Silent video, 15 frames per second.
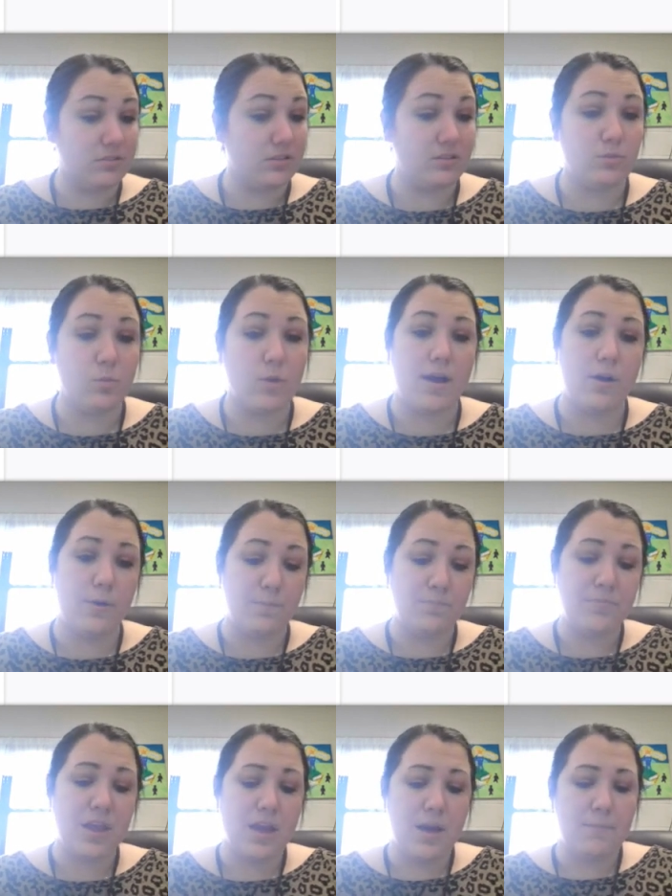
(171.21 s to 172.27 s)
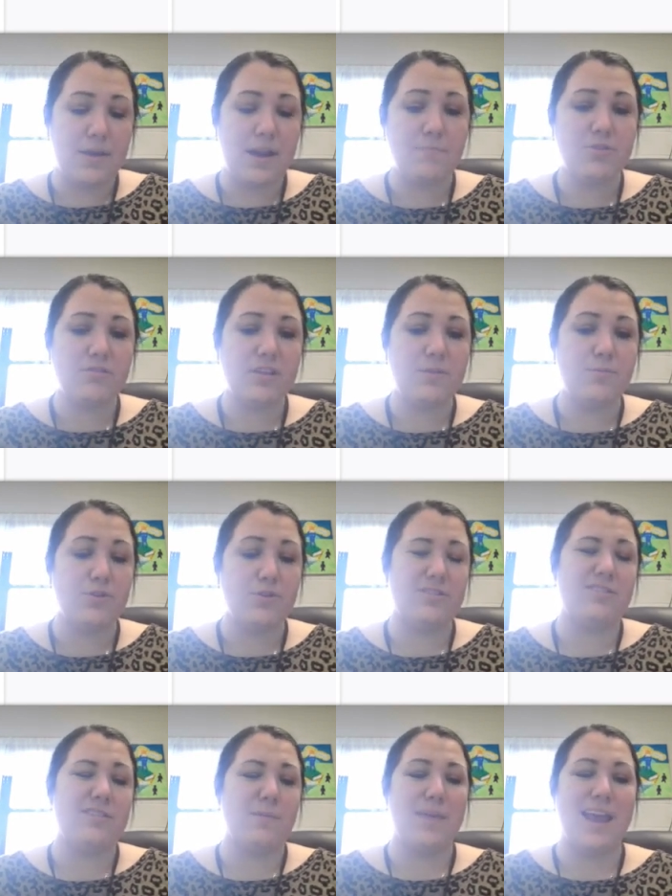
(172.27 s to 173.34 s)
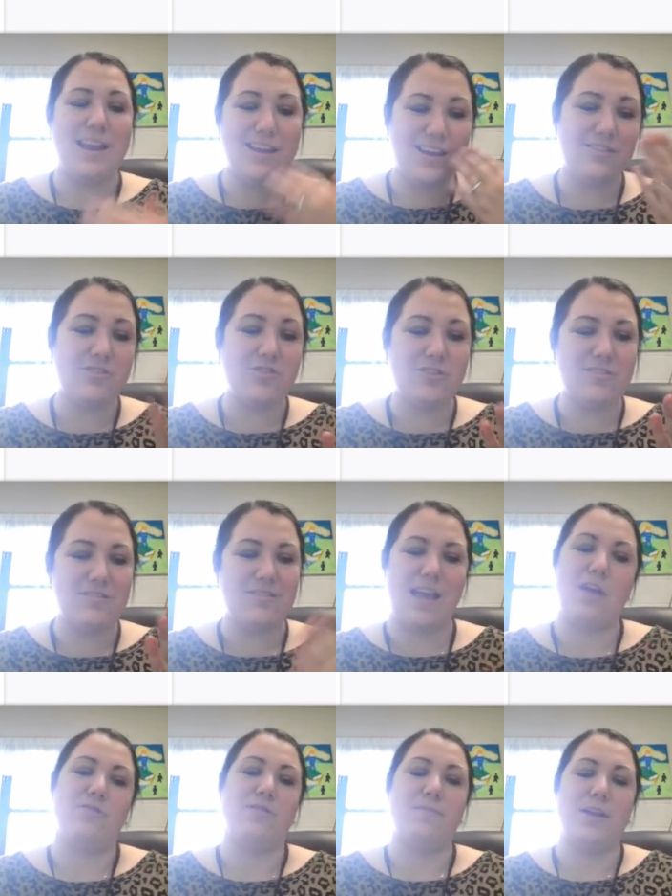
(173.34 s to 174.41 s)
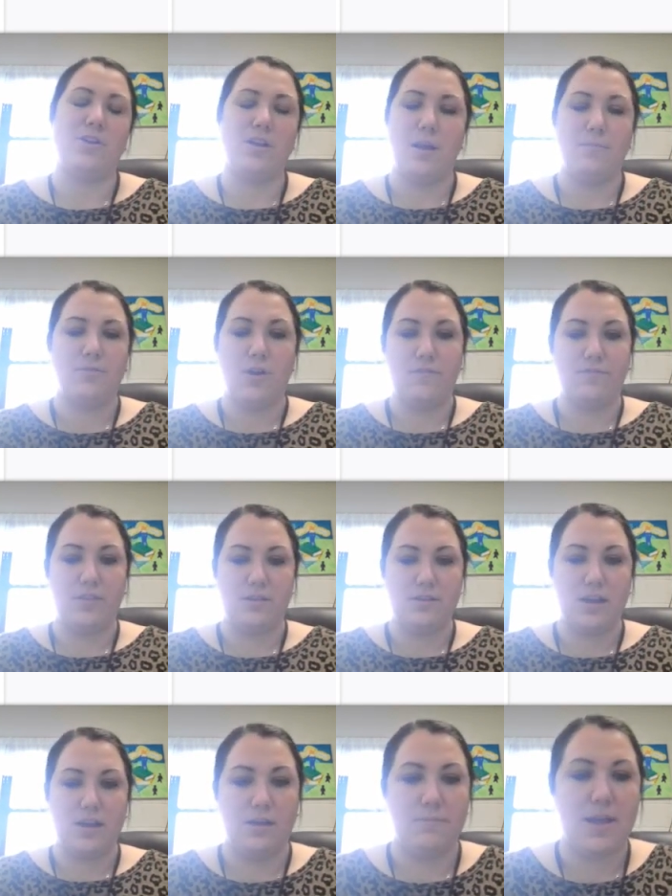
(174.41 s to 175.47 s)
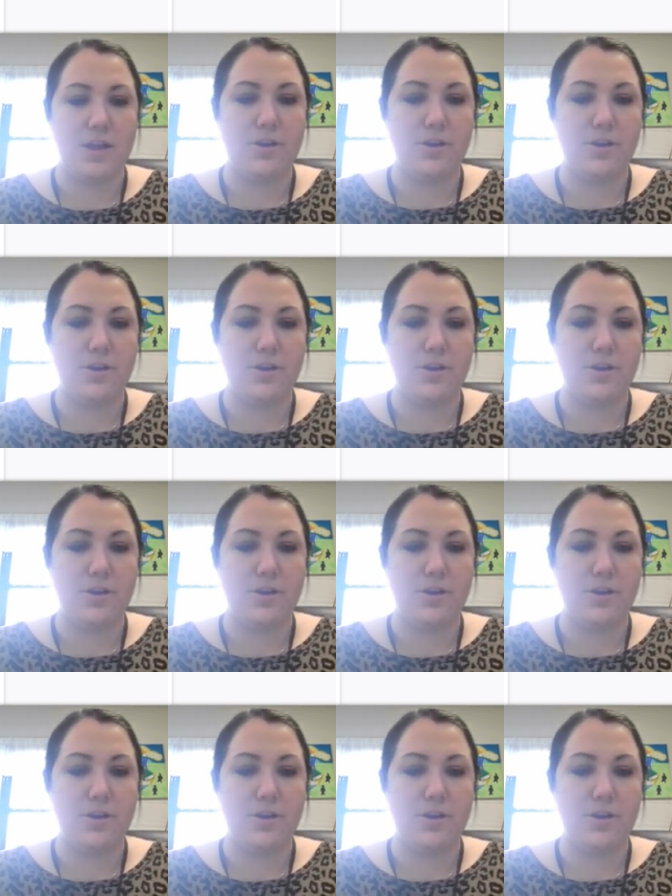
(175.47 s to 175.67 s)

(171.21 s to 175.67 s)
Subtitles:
well, but I'm just going to put some candy because it just sounds better. It comes off the tongue better.